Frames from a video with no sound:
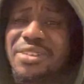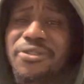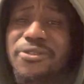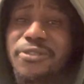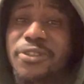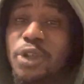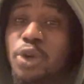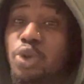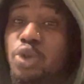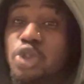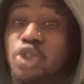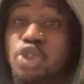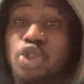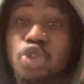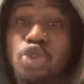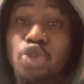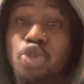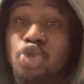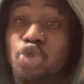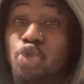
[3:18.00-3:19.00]
Flow is
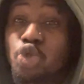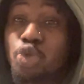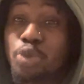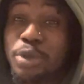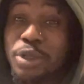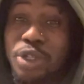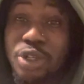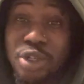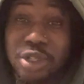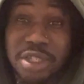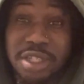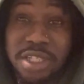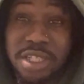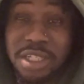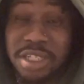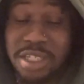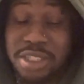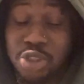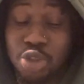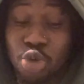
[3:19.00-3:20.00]
stupid on here.
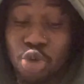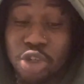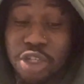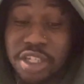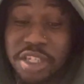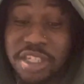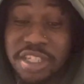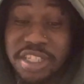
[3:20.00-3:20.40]
He's going